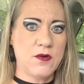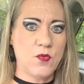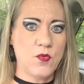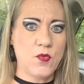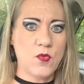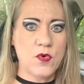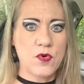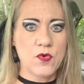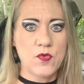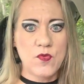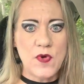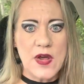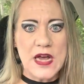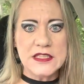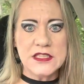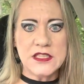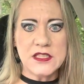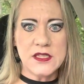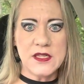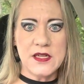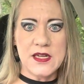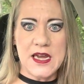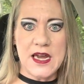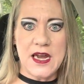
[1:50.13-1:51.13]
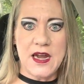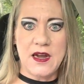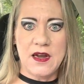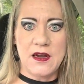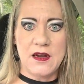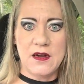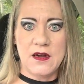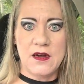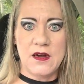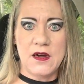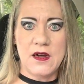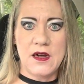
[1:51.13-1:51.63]
We're wrestling
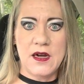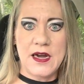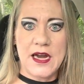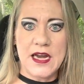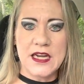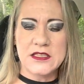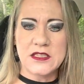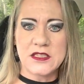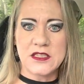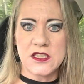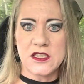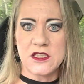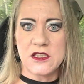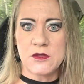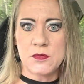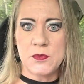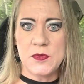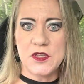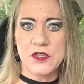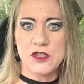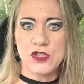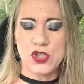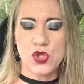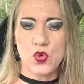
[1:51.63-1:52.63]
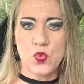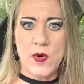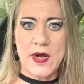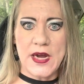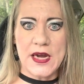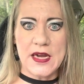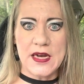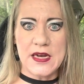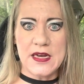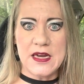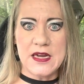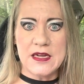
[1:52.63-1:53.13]
against the spiritual
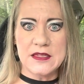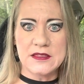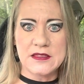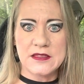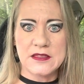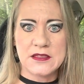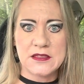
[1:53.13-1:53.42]
wickedness.